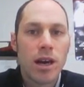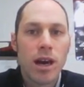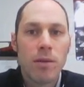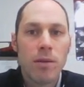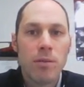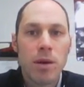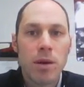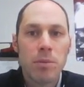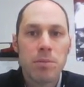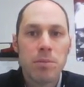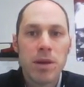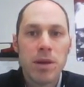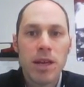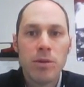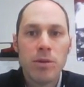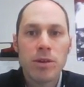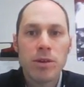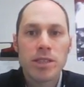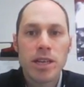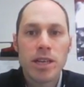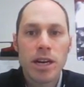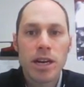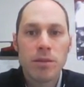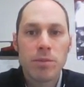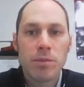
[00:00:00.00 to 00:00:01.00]
uh, but B
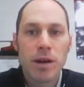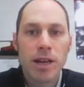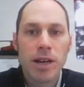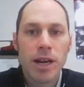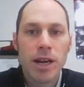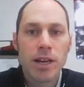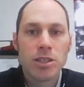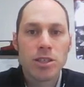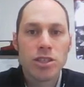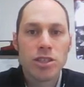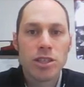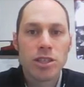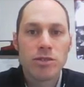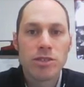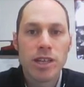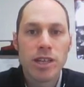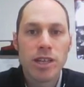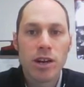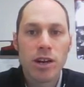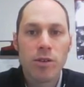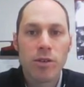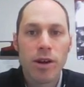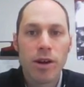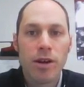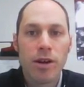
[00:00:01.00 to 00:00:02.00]
we talked about kind of shifts
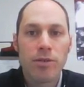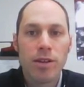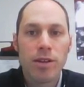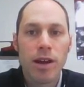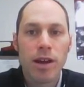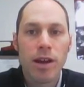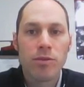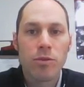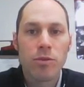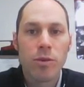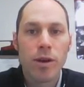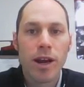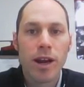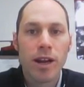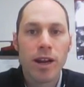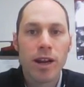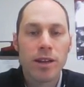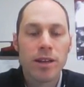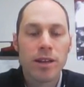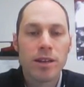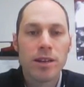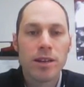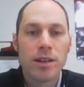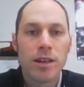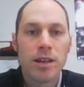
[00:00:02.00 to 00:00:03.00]
that graph left-right.
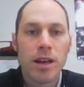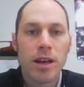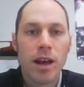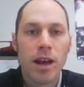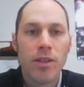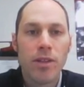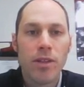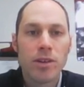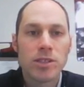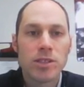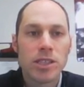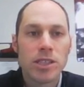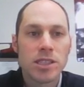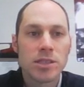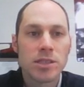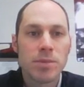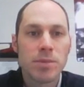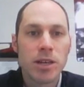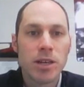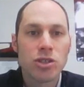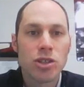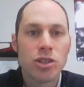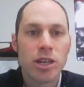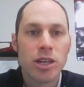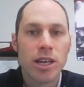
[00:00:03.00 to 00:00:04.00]
And there's a
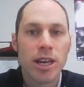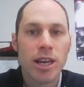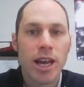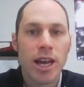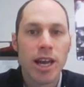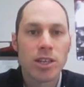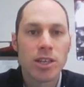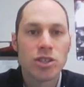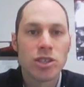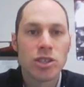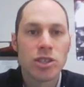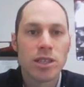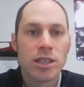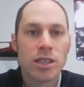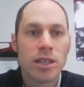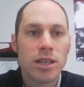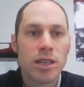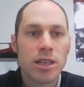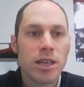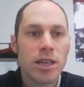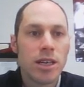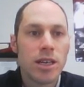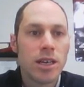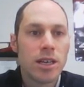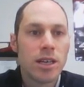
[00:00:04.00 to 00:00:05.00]
special connection,
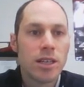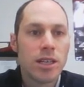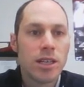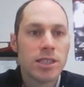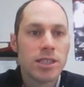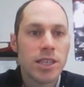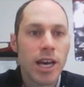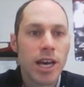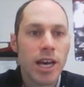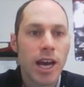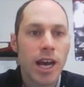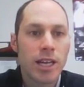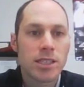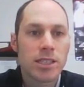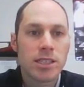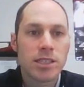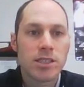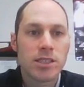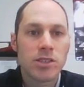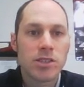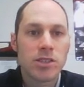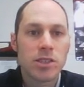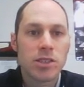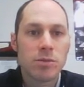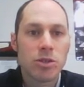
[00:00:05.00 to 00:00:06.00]
this
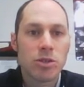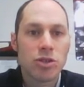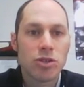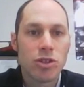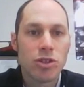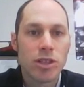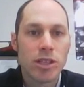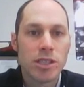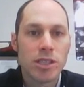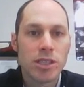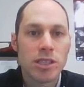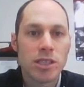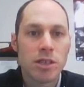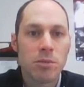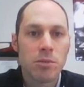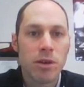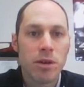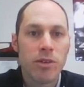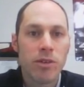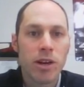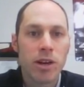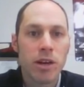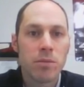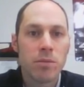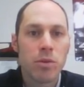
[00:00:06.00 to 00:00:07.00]
axis of symmetry. This is going to
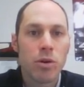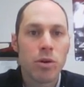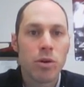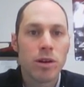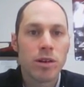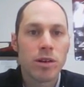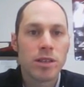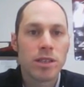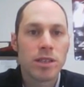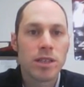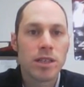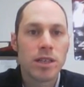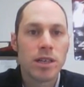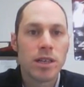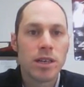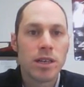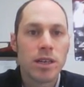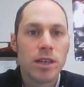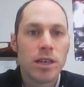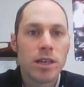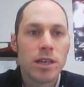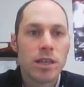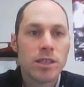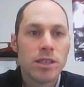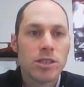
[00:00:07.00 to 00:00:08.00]
be very important.
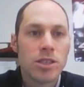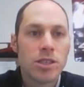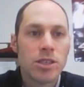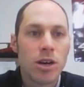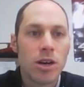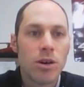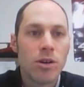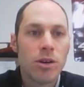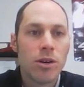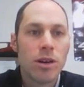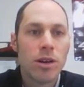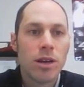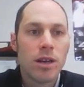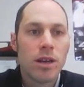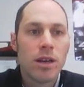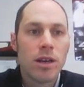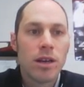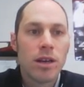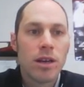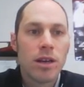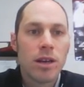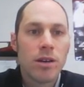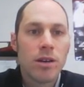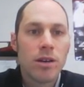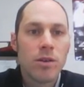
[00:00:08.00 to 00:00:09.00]
So
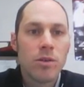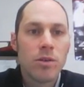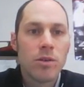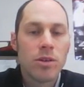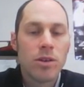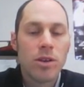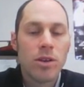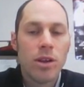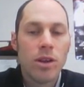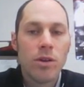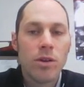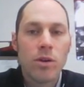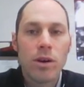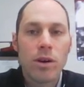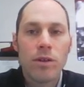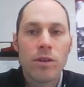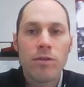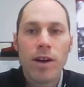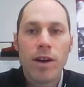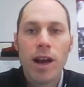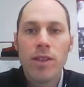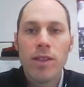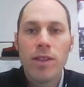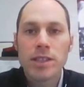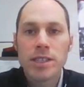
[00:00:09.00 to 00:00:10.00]
in order to
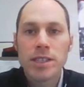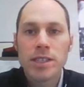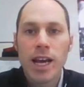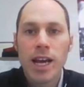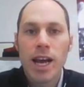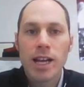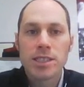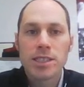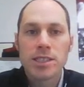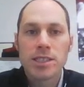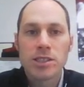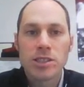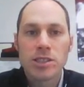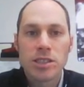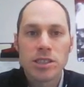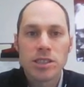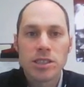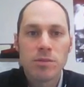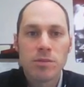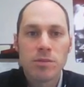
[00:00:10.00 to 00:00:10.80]
find this axis of